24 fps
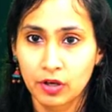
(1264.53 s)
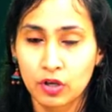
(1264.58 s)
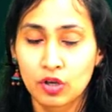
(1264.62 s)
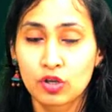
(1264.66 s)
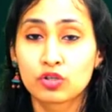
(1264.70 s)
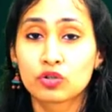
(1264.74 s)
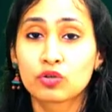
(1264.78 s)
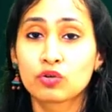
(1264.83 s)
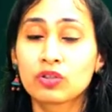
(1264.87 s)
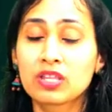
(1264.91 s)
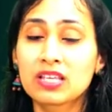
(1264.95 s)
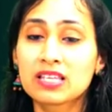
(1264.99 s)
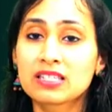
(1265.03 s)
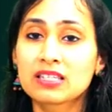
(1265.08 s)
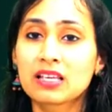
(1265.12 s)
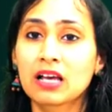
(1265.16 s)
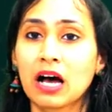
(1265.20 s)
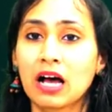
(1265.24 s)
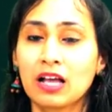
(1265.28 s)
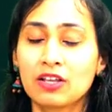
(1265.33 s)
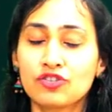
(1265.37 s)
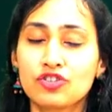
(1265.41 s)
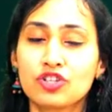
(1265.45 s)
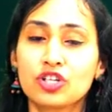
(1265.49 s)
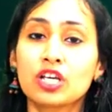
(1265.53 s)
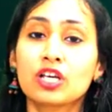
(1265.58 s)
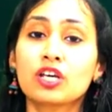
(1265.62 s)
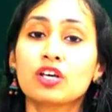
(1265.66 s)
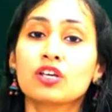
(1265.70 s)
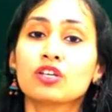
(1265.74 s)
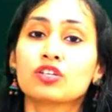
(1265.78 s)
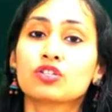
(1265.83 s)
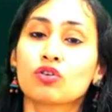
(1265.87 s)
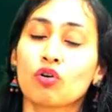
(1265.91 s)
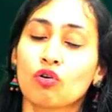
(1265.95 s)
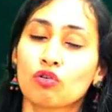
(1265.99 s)
So this kanji
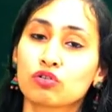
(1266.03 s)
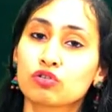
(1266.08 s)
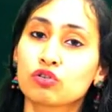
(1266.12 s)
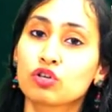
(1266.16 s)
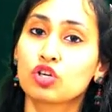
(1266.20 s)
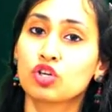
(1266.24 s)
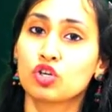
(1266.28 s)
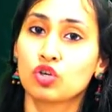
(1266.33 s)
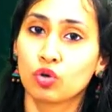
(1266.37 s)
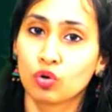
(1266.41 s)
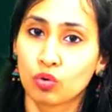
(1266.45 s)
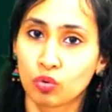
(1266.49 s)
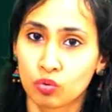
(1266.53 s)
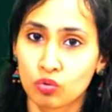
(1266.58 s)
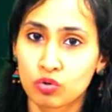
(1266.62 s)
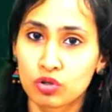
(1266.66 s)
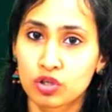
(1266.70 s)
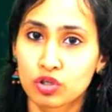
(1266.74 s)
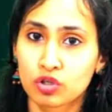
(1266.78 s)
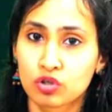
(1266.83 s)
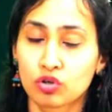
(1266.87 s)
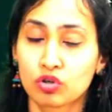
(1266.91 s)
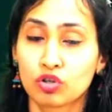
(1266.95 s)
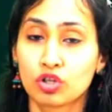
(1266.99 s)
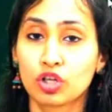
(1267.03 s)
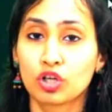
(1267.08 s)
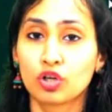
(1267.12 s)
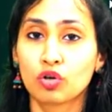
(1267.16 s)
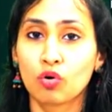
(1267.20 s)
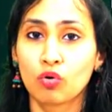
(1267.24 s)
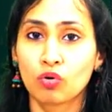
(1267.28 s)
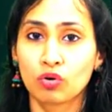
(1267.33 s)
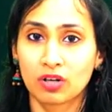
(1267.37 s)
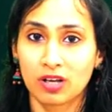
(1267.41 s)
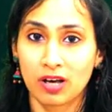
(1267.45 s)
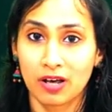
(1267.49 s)
is also used to
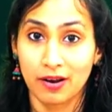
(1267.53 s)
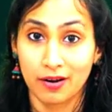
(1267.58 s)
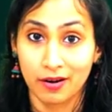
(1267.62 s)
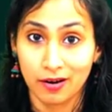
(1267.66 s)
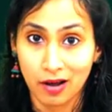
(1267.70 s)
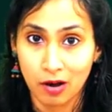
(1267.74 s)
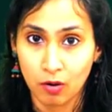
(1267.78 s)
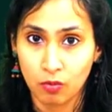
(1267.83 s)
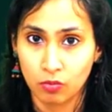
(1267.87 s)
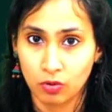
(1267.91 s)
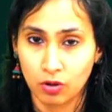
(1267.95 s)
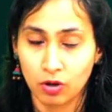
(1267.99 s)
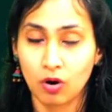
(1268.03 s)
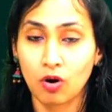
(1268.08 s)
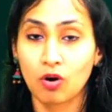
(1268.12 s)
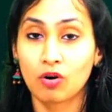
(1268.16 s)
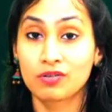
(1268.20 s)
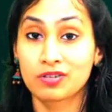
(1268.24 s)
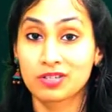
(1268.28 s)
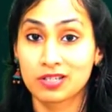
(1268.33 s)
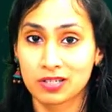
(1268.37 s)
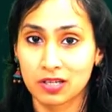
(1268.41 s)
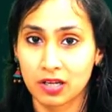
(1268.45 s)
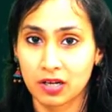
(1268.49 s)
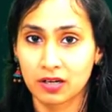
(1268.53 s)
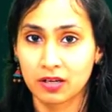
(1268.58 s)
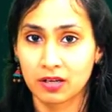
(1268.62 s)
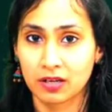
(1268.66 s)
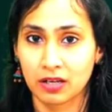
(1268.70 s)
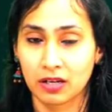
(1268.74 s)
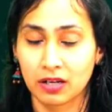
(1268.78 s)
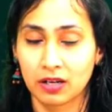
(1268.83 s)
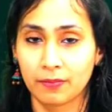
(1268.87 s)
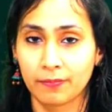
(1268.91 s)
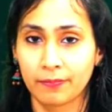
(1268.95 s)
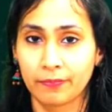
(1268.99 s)
denote a round or circle.
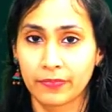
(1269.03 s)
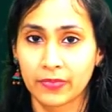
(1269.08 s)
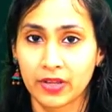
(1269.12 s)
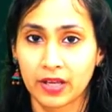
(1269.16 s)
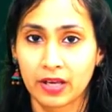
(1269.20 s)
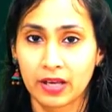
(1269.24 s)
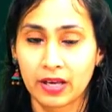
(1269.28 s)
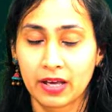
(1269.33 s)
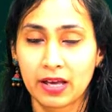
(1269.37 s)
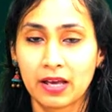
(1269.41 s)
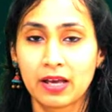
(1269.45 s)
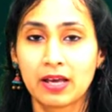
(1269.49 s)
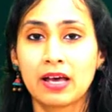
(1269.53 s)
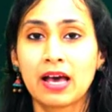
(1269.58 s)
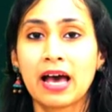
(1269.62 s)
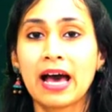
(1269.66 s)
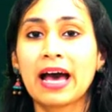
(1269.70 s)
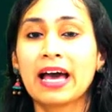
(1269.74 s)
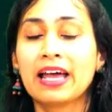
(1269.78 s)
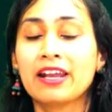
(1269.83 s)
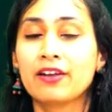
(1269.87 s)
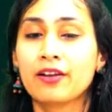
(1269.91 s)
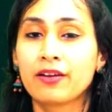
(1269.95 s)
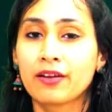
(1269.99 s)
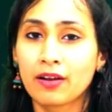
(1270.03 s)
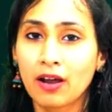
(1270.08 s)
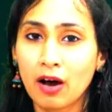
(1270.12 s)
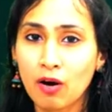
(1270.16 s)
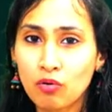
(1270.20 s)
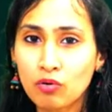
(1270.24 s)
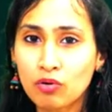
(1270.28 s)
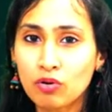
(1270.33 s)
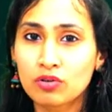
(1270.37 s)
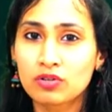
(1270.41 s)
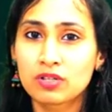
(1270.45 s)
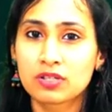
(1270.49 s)
And
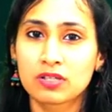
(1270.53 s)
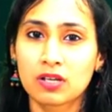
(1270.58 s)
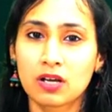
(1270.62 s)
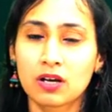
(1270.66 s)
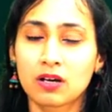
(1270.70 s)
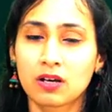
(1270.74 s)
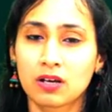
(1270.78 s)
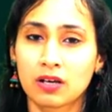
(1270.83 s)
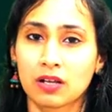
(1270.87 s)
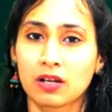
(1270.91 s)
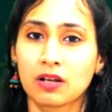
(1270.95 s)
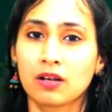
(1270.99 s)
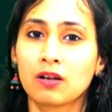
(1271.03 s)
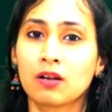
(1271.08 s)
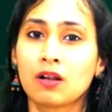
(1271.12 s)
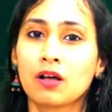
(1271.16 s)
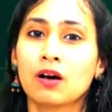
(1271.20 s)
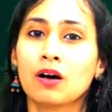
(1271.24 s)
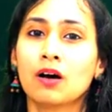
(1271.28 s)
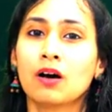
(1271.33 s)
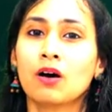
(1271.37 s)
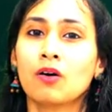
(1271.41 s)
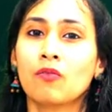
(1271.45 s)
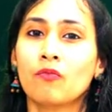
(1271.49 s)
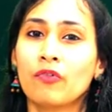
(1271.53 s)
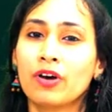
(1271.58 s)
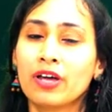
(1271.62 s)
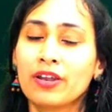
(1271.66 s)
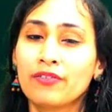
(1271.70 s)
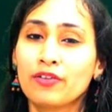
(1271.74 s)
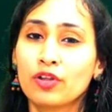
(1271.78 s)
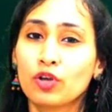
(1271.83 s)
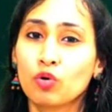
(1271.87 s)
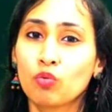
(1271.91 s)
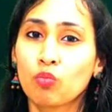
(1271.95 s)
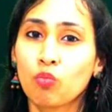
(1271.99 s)
round or circle, when
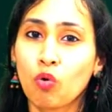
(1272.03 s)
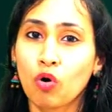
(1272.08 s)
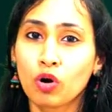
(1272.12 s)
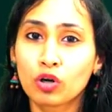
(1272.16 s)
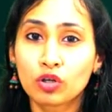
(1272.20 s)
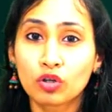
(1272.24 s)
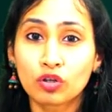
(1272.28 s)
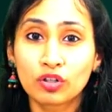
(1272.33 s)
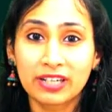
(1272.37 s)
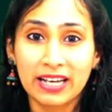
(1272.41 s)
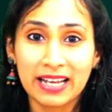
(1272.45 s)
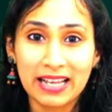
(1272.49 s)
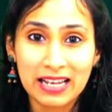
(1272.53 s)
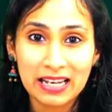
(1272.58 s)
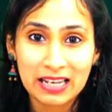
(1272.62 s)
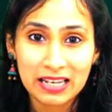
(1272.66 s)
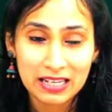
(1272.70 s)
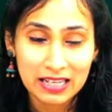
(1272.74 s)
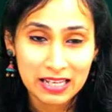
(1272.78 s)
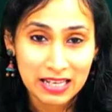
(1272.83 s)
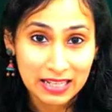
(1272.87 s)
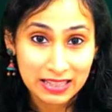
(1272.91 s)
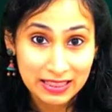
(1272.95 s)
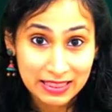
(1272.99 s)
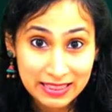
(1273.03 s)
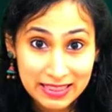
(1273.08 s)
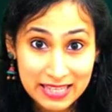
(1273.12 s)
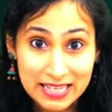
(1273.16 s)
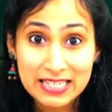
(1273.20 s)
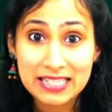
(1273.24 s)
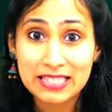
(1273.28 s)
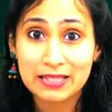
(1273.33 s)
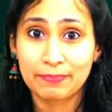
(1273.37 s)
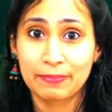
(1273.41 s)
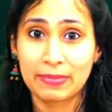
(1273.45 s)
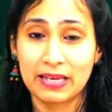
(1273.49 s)
you want to tell
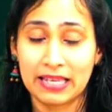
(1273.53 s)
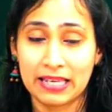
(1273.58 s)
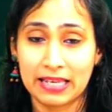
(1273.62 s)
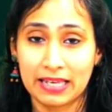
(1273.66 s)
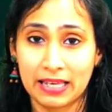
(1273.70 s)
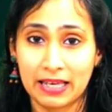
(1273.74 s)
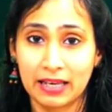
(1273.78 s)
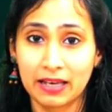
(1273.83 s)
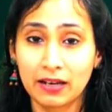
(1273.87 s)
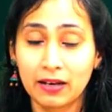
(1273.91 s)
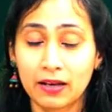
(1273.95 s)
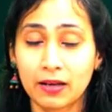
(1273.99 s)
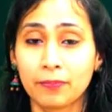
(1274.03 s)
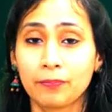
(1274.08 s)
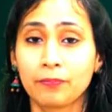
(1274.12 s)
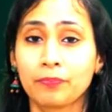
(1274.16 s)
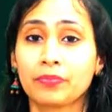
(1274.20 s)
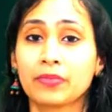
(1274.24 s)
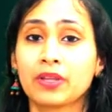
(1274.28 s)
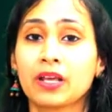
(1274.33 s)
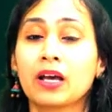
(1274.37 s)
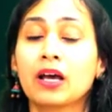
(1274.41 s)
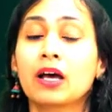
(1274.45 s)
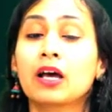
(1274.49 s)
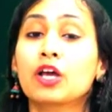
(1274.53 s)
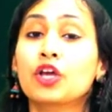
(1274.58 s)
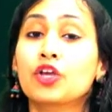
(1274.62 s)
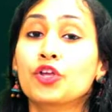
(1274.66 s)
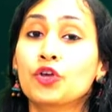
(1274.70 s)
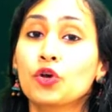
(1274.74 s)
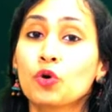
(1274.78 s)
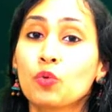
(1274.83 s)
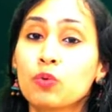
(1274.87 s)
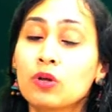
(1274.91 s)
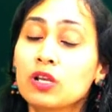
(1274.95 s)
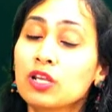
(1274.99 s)
this meaning,
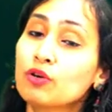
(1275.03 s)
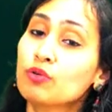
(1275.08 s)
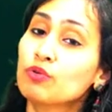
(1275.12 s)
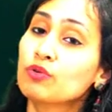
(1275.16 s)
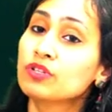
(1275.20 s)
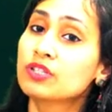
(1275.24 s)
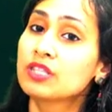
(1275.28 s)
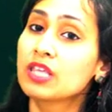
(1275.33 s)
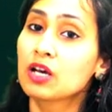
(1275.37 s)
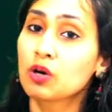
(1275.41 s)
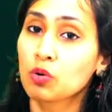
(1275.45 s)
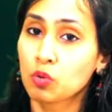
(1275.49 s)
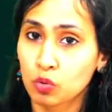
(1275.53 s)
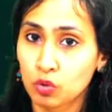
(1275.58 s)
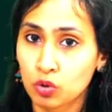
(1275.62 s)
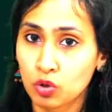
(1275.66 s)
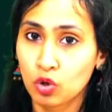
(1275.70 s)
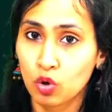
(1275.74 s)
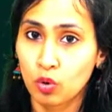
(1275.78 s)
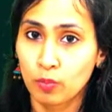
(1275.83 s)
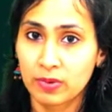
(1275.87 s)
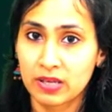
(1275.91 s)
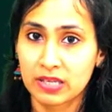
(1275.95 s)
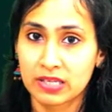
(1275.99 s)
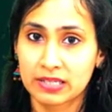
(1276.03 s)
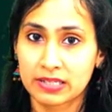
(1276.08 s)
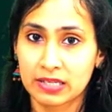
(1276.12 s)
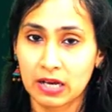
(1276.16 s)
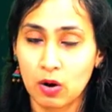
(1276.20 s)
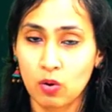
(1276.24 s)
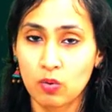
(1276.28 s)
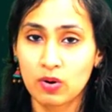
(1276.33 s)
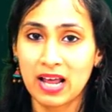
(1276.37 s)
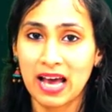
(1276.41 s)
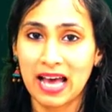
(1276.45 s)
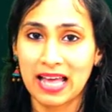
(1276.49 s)
you will use the kunyomi
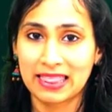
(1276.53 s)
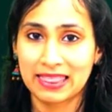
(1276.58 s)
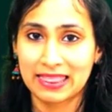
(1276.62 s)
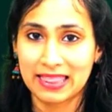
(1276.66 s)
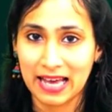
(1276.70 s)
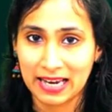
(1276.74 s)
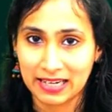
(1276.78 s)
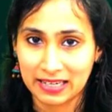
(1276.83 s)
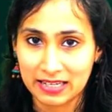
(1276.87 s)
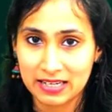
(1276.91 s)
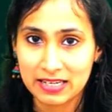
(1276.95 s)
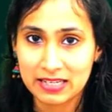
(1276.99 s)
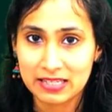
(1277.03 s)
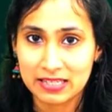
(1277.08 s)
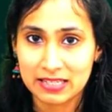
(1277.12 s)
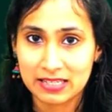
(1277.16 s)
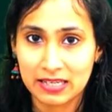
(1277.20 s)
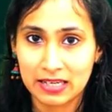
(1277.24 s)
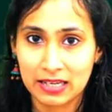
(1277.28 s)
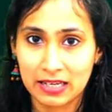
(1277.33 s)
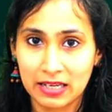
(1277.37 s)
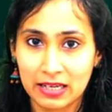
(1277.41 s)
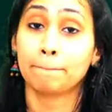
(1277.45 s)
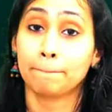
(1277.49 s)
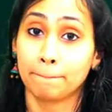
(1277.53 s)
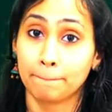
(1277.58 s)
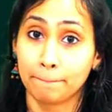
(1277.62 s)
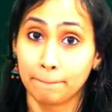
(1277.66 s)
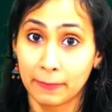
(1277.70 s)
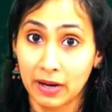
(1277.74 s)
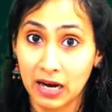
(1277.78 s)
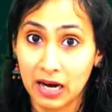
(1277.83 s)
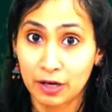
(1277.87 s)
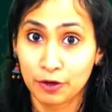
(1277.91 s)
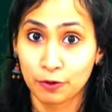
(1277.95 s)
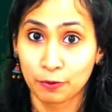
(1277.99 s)
sound, and that is
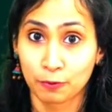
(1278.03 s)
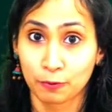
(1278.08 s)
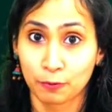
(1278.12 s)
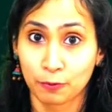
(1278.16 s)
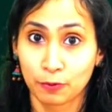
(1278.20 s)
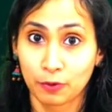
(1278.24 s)
maru.